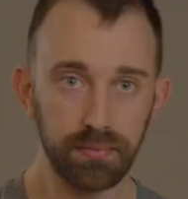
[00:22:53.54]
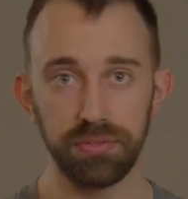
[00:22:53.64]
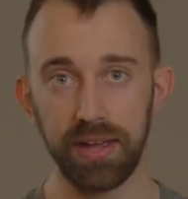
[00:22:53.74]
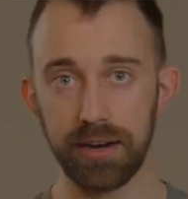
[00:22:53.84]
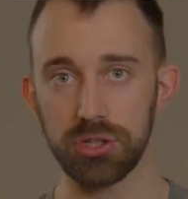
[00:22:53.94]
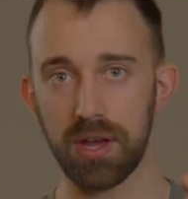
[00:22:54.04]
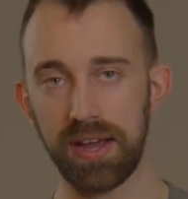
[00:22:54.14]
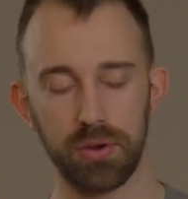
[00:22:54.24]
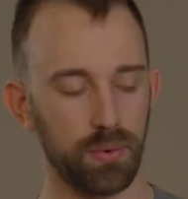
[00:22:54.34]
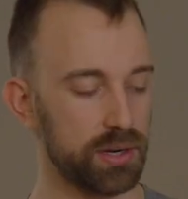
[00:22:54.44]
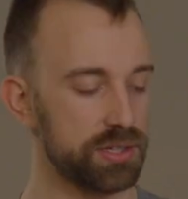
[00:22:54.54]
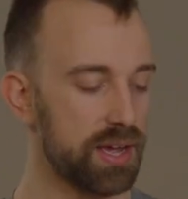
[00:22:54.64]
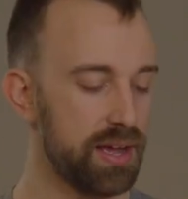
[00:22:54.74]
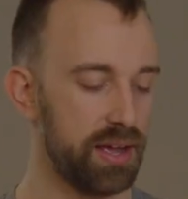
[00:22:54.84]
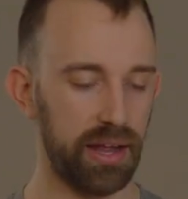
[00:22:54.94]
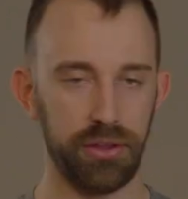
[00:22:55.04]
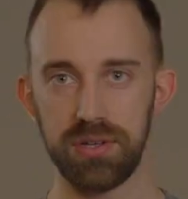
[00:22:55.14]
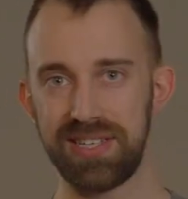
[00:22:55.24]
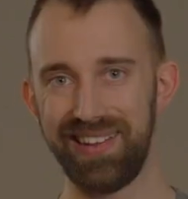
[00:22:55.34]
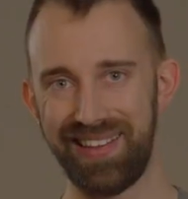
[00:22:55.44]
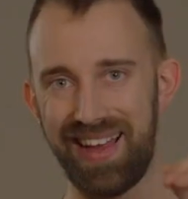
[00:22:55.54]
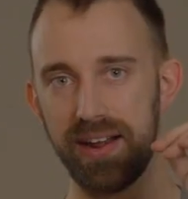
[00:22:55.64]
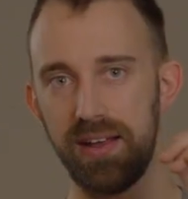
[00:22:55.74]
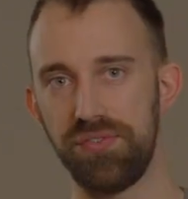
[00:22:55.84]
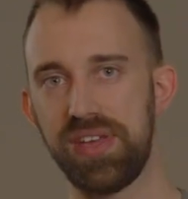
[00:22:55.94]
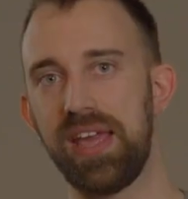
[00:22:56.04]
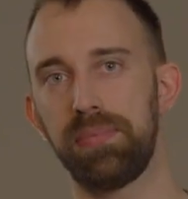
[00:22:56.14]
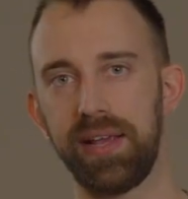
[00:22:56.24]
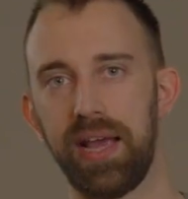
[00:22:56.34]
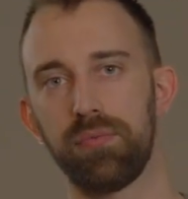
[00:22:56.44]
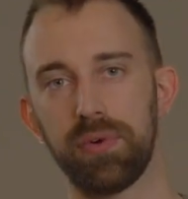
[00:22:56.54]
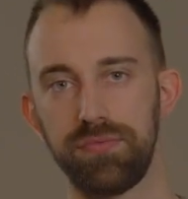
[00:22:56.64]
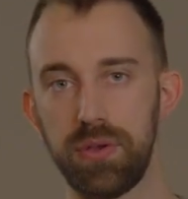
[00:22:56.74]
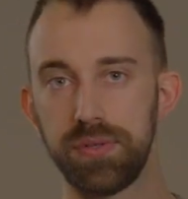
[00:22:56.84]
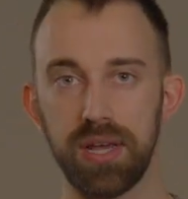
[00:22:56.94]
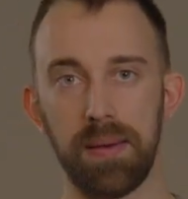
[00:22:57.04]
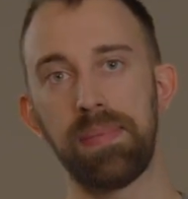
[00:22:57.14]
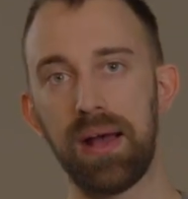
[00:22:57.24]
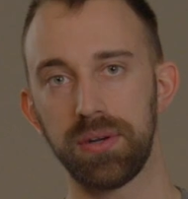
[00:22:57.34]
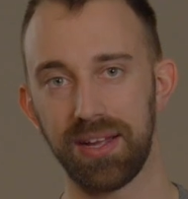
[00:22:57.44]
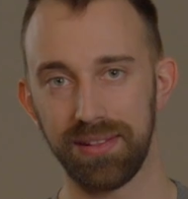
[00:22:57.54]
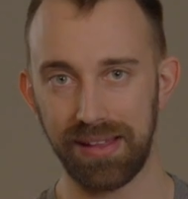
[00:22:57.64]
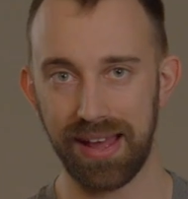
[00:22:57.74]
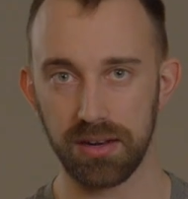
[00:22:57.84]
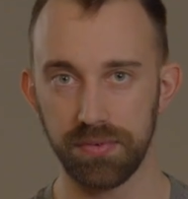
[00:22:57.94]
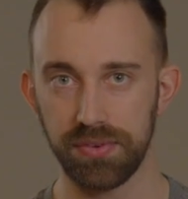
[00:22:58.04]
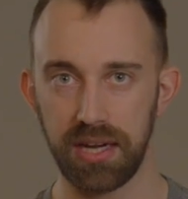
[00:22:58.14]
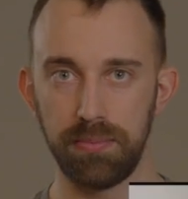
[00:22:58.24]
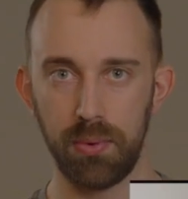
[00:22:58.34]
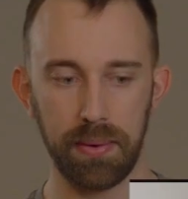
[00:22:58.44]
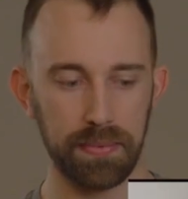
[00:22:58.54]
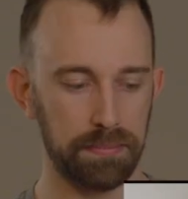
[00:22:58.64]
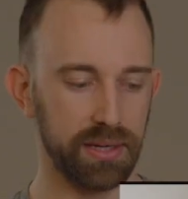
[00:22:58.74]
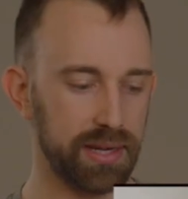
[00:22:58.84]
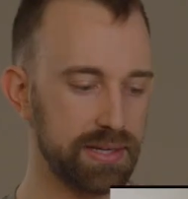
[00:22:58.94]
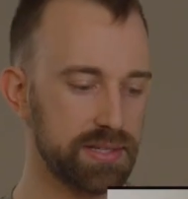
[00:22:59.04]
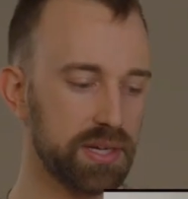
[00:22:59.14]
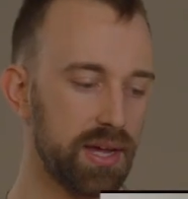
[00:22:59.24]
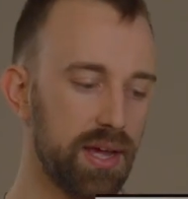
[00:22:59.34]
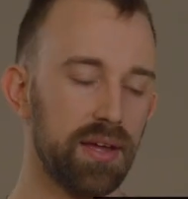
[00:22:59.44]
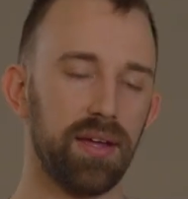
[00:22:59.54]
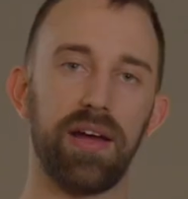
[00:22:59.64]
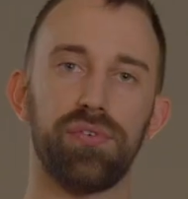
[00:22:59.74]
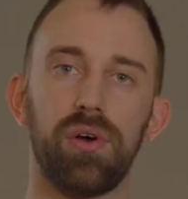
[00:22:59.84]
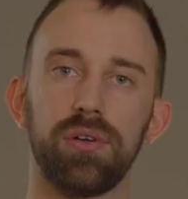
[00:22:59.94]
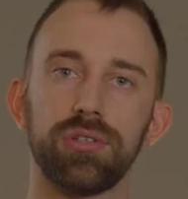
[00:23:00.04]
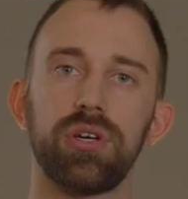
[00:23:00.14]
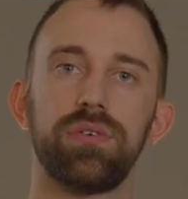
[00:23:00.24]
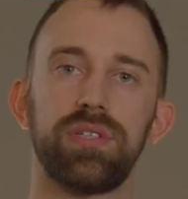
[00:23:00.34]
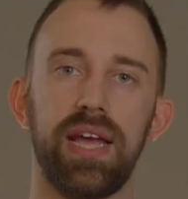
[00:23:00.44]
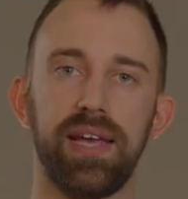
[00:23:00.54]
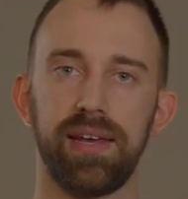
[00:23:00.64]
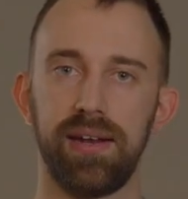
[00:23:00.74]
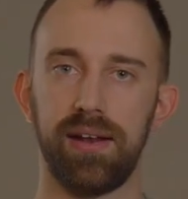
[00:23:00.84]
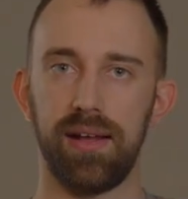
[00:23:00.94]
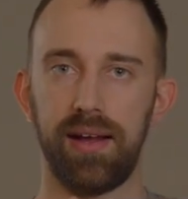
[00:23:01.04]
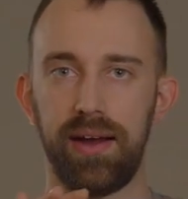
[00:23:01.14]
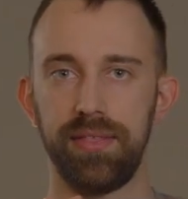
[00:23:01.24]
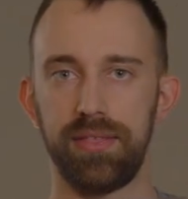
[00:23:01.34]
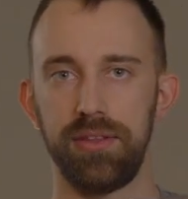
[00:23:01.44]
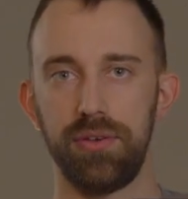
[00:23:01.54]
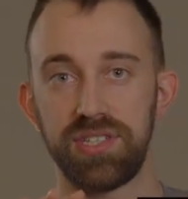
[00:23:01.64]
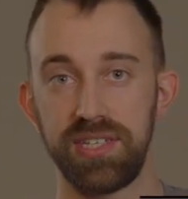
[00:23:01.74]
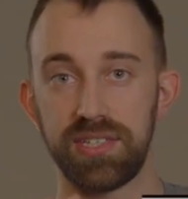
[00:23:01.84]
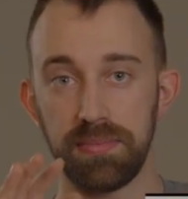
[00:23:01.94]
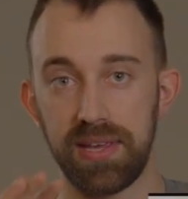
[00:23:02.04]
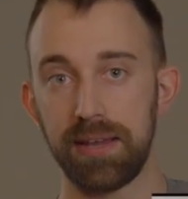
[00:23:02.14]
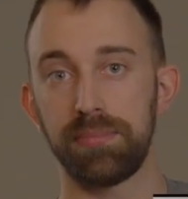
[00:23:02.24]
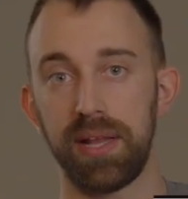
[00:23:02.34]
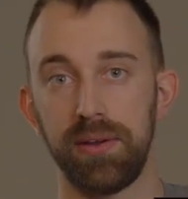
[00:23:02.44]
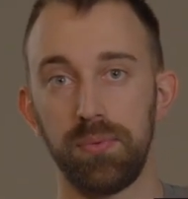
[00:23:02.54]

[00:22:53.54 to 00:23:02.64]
the airsoft headquarters, and you can see a lot of gameplay and reviews about a lot of KWA replicas. I've also taken, you can see some gameplay